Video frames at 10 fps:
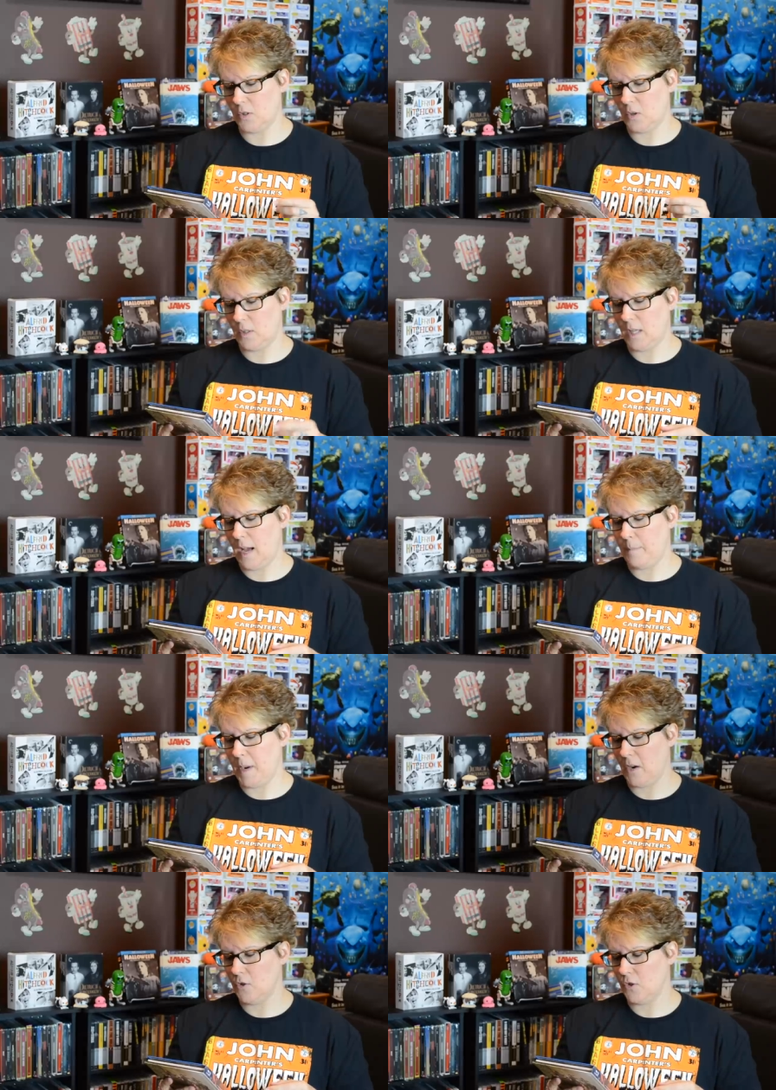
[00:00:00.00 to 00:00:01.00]
starring Tom
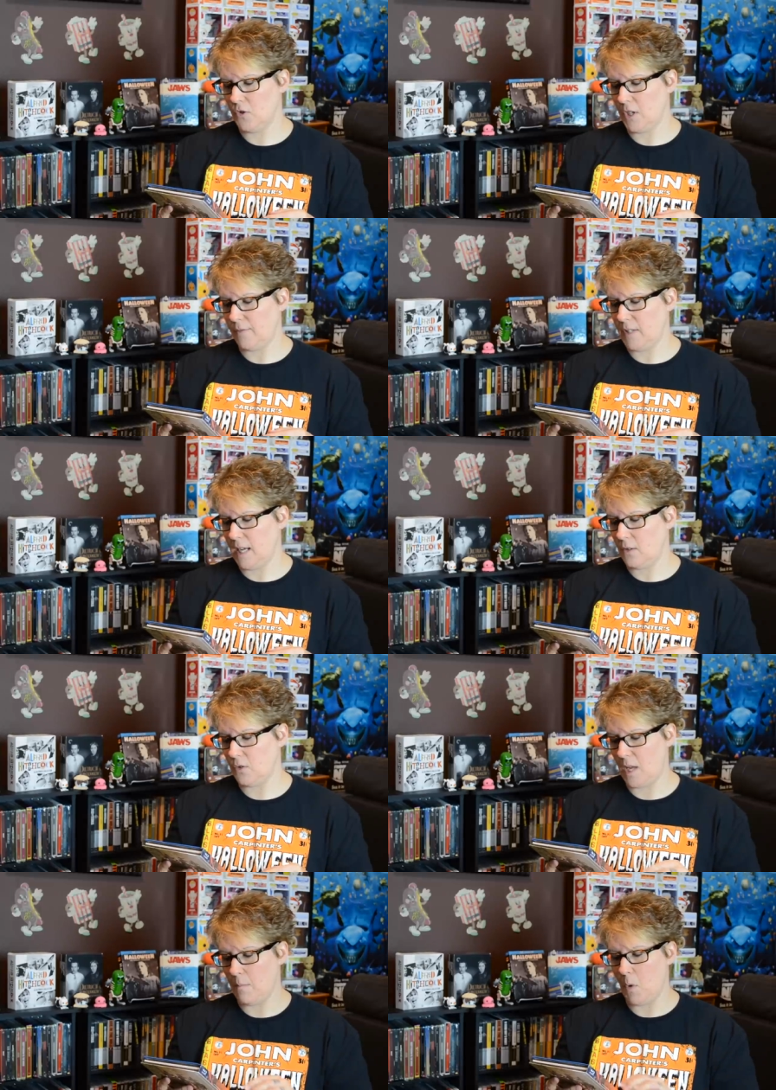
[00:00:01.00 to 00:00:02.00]
Berenger, Jeff
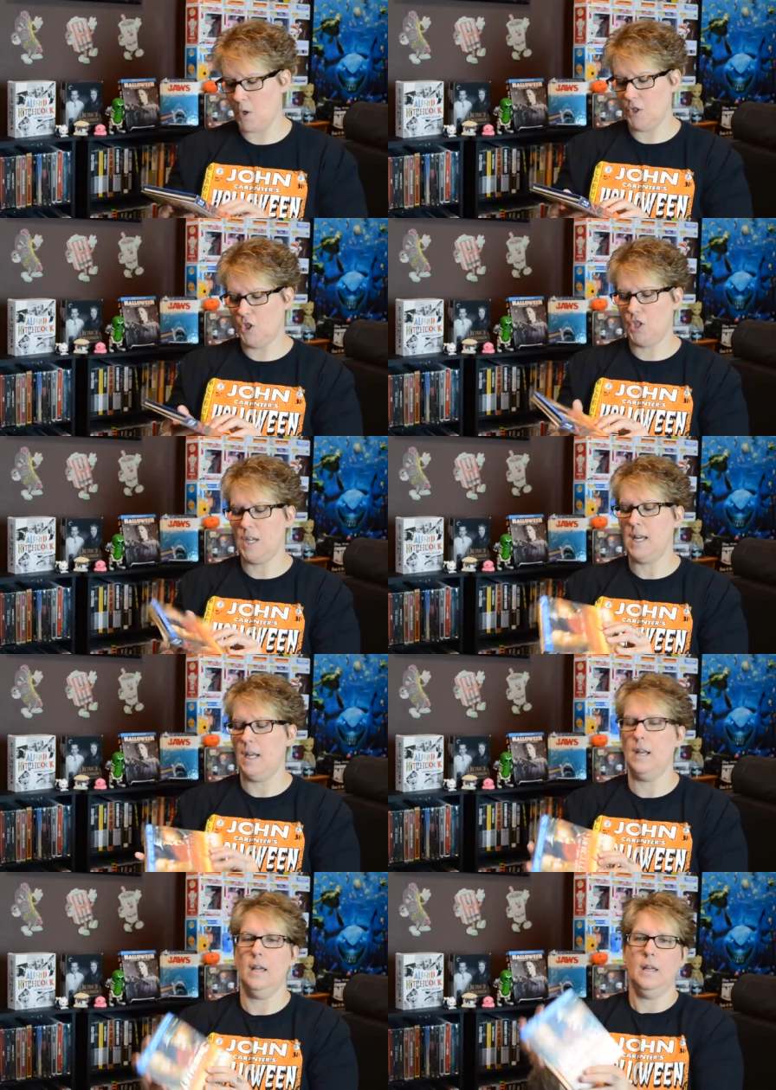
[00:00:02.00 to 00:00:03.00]
Daniels, and Martin
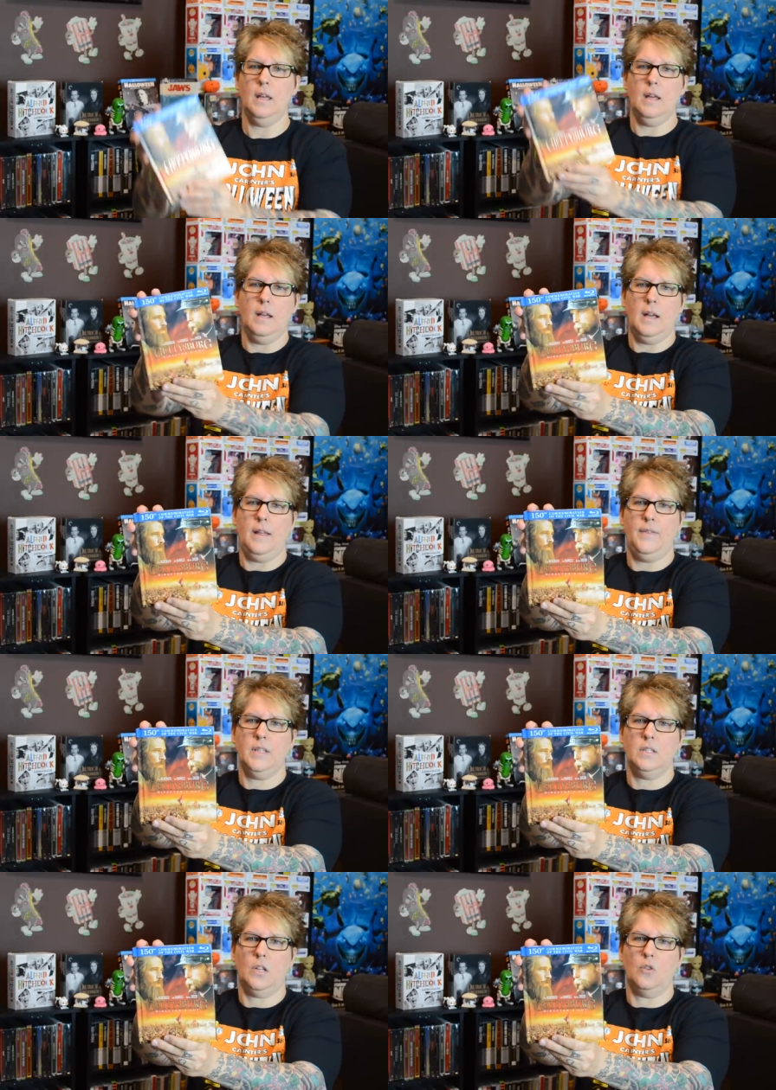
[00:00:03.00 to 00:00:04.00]
Sheen. And
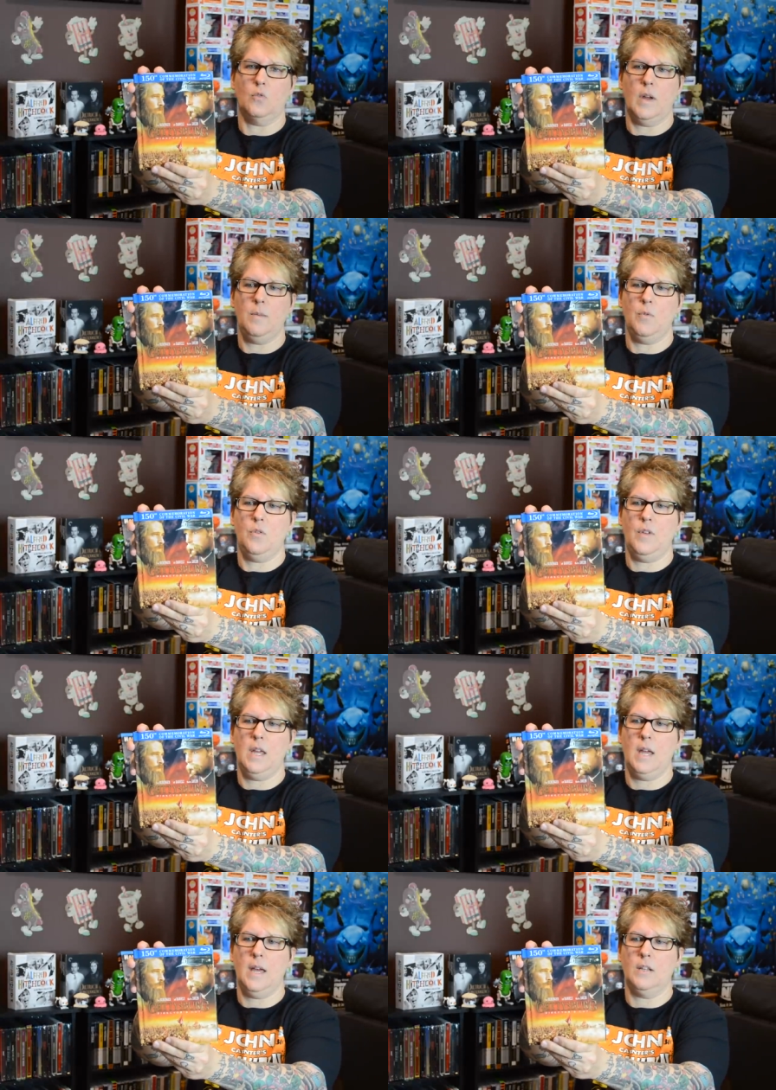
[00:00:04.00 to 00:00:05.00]
this is a great
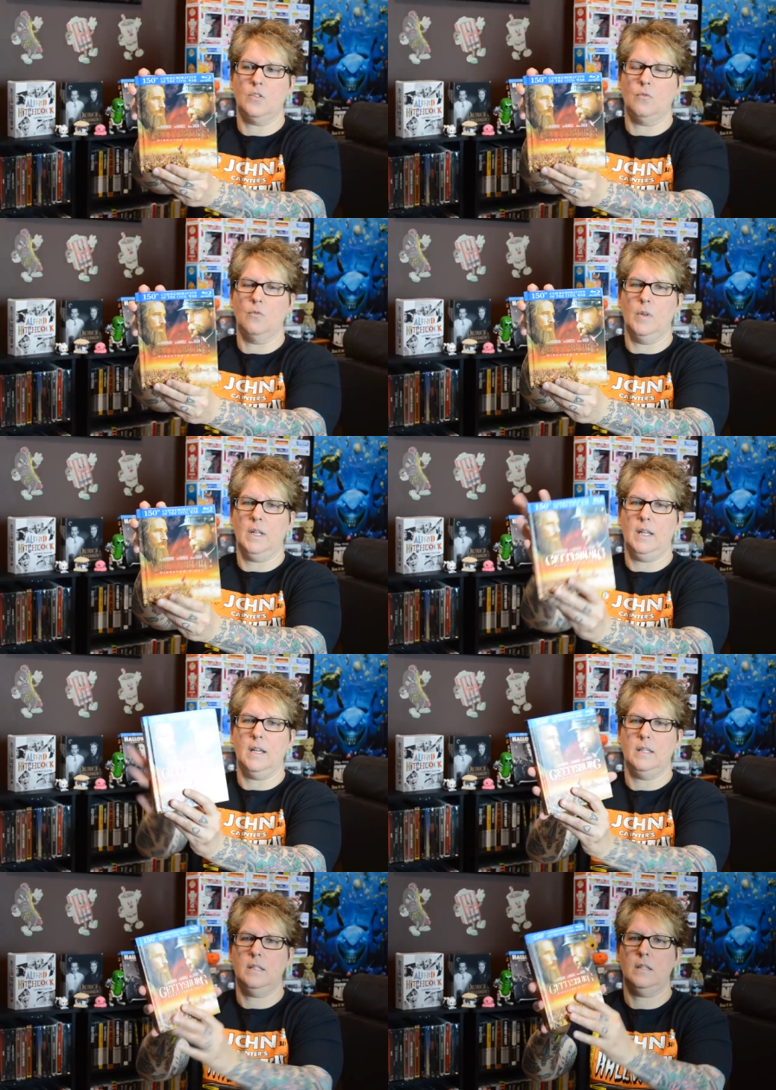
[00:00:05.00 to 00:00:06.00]
movie, and it's a really
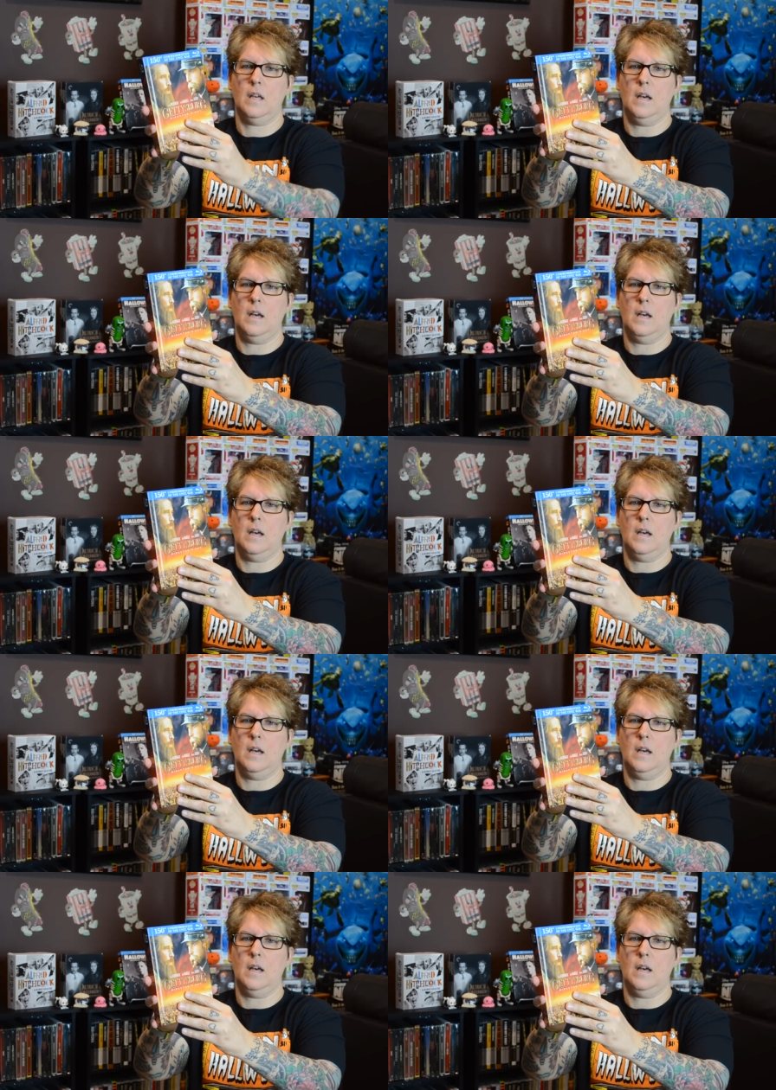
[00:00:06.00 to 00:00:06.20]
nice